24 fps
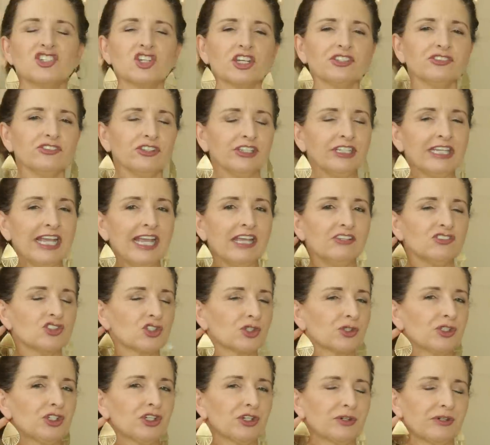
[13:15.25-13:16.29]
Just in case
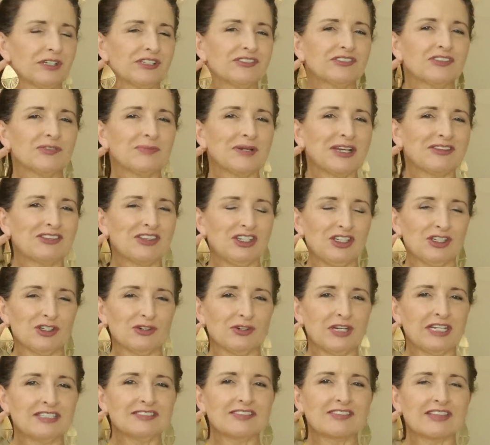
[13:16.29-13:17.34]
you're curious about the
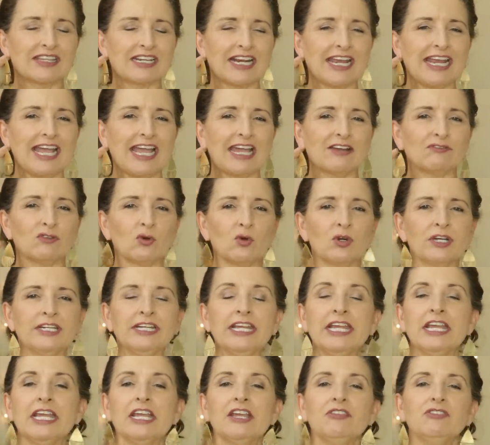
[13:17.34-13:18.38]
earrings that I have
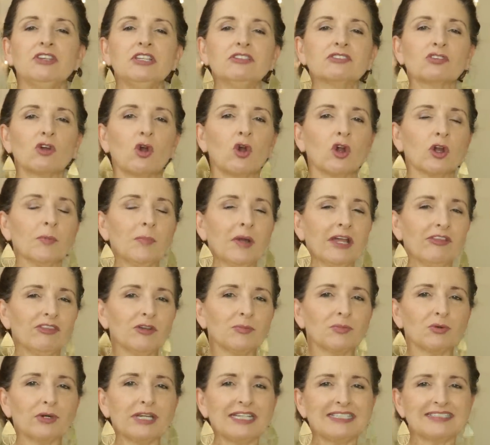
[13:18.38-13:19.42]
on, these are by the
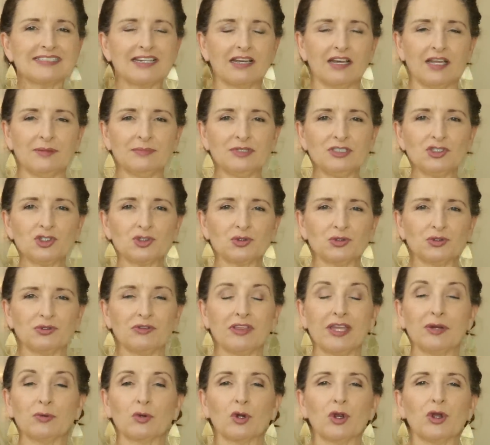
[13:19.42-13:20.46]
brand Time and Tru.
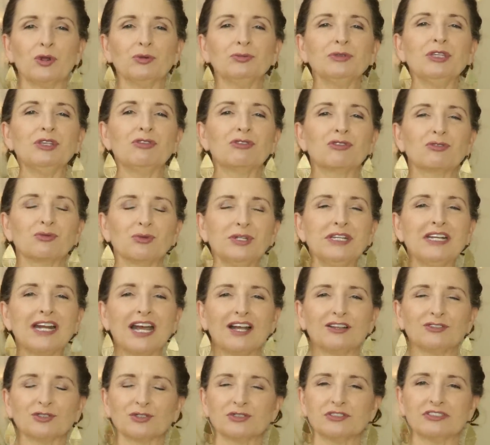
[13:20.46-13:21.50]
They were only
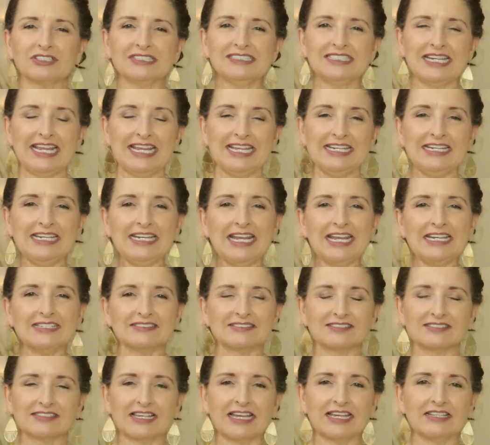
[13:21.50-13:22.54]

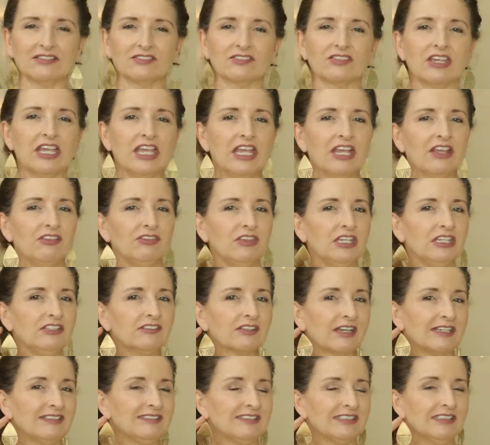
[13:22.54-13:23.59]
$3.88. These
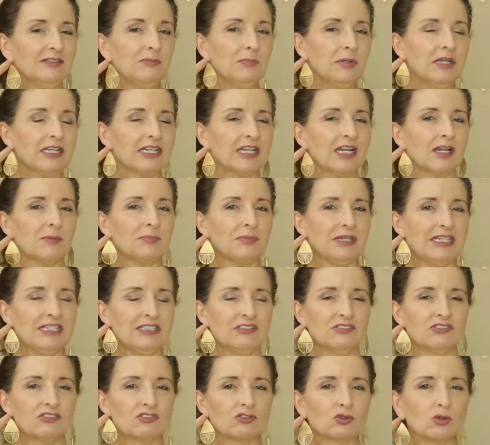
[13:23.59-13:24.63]
I did pick up
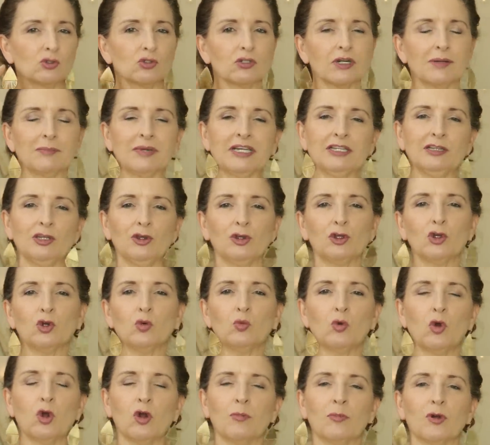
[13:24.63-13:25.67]
in store at my local
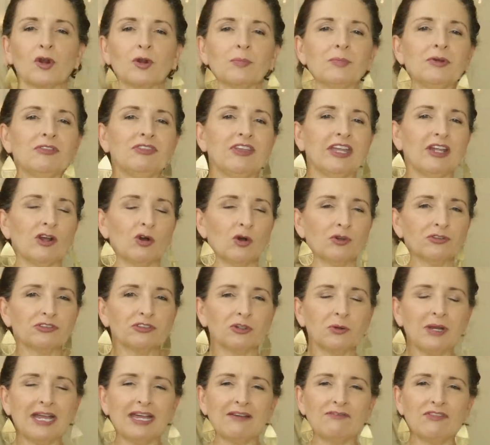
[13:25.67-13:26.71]
Walmart, but they
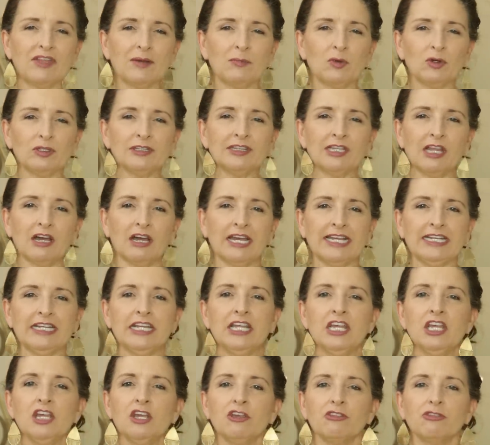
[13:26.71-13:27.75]
also have them online.
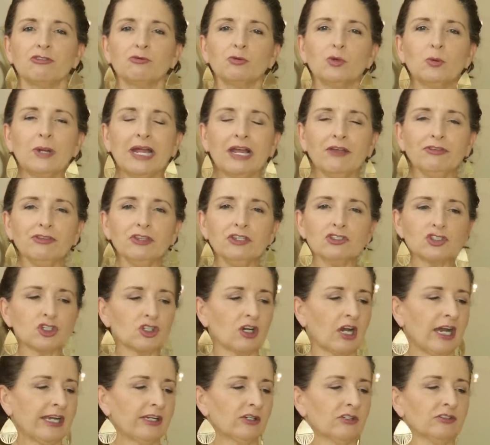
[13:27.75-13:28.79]
Throughout the
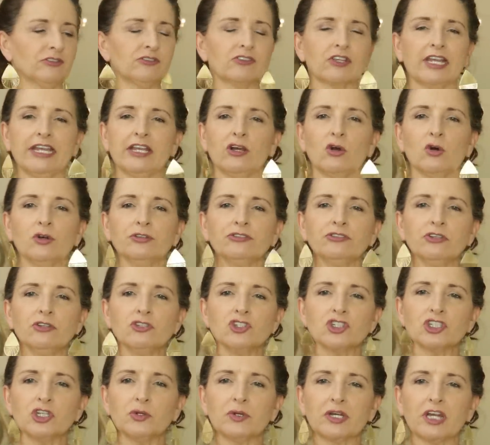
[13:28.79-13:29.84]
try-ons, I also
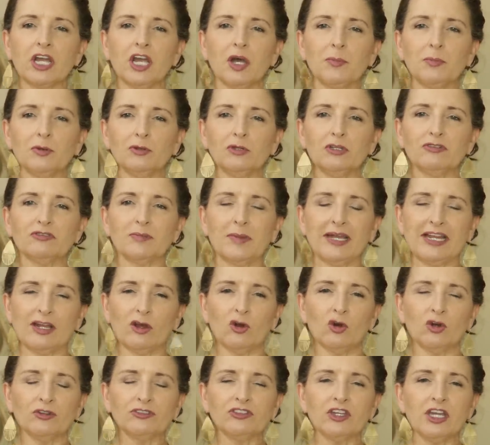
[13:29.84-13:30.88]
show a couple of my
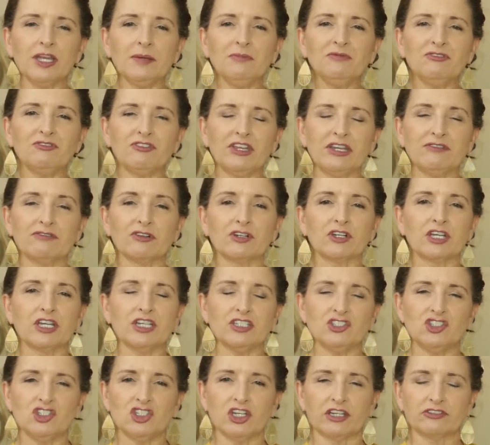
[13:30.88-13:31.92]
all-time favorite
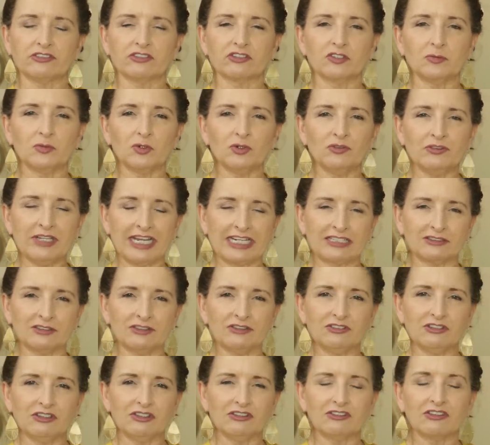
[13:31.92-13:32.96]
adjustable
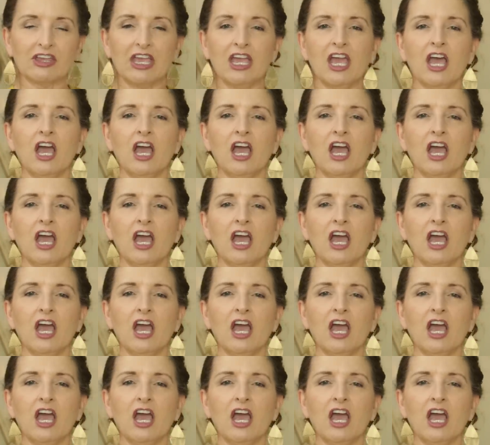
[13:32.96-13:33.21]
necklaces.